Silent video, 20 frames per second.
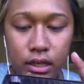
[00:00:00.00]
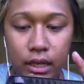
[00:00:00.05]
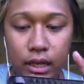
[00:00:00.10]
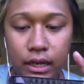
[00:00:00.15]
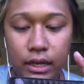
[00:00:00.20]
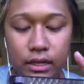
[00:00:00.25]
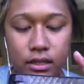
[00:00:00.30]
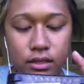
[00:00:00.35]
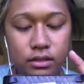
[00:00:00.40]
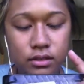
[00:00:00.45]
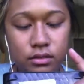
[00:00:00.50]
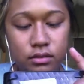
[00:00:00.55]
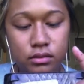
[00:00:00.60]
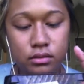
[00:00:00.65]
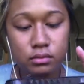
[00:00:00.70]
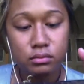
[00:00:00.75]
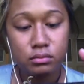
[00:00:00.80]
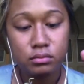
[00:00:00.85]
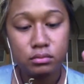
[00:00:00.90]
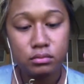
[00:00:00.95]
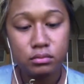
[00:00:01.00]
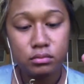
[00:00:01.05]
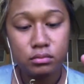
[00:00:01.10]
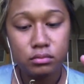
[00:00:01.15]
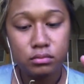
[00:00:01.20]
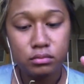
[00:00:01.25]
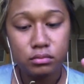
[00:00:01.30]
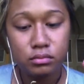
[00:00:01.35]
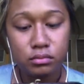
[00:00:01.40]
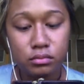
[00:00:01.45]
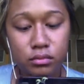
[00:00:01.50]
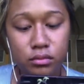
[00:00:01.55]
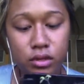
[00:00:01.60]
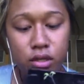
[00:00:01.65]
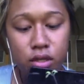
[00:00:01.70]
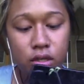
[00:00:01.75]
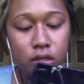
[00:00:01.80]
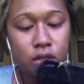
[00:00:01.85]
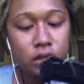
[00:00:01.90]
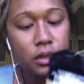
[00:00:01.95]
And
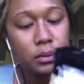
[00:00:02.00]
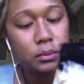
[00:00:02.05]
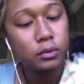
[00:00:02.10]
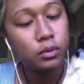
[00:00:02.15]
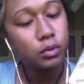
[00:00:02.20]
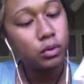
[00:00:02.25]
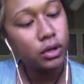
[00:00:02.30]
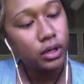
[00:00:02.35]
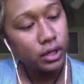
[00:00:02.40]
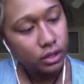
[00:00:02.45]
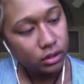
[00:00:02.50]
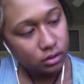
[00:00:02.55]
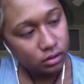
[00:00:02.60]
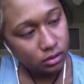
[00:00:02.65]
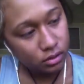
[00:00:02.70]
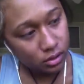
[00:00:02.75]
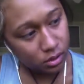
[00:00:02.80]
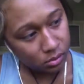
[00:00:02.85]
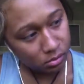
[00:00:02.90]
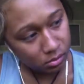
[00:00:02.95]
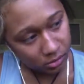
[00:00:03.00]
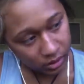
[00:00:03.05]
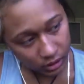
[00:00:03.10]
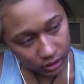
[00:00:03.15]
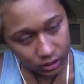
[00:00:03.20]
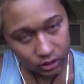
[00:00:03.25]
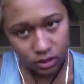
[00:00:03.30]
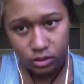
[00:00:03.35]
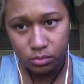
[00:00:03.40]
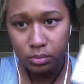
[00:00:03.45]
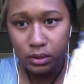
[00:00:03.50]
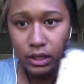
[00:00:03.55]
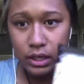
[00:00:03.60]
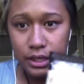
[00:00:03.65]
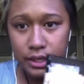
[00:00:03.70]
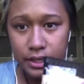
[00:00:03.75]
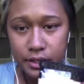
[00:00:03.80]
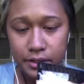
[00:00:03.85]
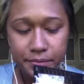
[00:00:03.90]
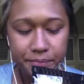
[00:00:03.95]
I don't know, I'm quite amazed by
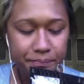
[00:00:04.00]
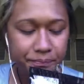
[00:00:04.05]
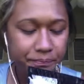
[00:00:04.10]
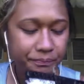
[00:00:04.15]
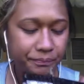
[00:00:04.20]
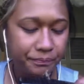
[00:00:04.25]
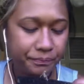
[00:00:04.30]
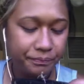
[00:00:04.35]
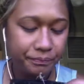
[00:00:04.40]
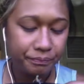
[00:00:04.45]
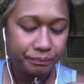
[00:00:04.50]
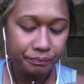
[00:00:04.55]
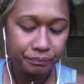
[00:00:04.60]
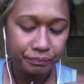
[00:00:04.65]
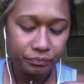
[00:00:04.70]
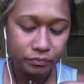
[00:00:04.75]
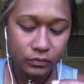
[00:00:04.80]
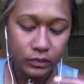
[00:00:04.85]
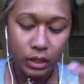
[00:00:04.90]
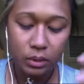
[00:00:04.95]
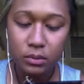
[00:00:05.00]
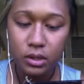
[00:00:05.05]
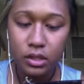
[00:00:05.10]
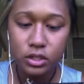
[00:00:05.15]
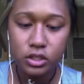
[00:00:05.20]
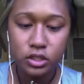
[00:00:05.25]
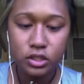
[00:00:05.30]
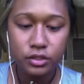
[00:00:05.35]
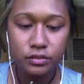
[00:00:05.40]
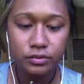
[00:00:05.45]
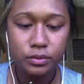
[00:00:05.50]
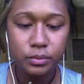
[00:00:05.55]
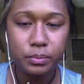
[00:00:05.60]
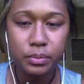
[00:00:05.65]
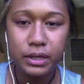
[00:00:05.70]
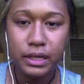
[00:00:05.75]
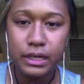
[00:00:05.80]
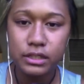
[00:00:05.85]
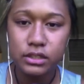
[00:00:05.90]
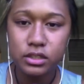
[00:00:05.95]
it. I'm not sure if the
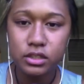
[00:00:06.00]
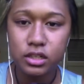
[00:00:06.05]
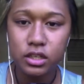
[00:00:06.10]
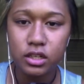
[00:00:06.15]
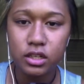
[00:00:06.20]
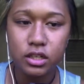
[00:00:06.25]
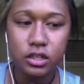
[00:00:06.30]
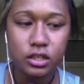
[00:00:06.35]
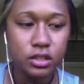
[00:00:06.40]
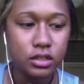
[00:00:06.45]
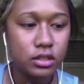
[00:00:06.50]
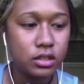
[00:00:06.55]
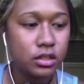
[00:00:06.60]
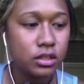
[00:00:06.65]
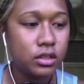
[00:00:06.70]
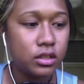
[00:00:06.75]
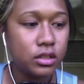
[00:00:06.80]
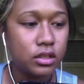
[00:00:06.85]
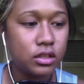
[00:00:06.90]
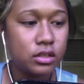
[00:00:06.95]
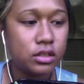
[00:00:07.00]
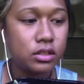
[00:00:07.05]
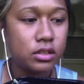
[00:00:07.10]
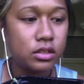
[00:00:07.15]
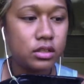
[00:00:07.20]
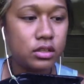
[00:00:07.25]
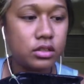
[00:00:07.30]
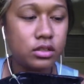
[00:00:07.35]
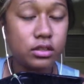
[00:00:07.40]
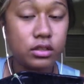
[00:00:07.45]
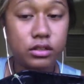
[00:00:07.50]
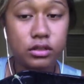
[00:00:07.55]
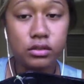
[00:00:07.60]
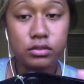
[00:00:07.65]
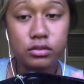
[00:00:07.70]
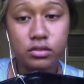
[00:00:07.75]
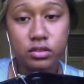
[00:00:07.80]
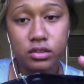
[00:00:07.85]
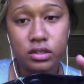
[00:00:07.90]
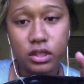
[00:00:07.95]
plants are
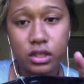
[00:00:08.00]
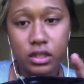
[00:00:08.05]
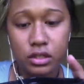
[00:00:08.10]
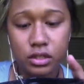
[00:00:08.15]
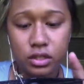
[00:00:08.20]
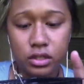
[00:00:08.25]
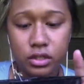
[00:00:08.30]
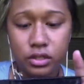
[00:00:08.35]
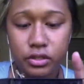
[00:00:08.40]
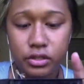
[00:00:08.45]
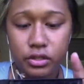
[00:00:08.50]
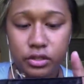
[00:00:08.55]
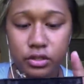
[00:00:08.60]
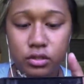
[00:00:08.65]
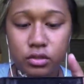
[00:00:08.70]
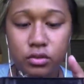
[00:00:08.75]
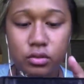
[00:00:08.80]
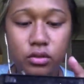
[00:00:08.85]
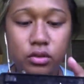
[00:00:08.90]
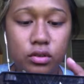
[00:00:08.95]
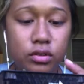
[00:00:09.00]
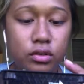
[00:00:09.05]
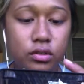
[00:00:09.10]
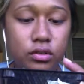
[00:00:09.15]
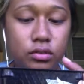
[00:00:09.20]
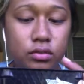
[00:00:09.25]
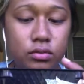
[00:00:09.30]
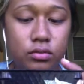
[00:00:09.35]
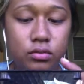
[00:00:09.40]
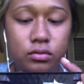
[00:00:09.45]
using that dirt or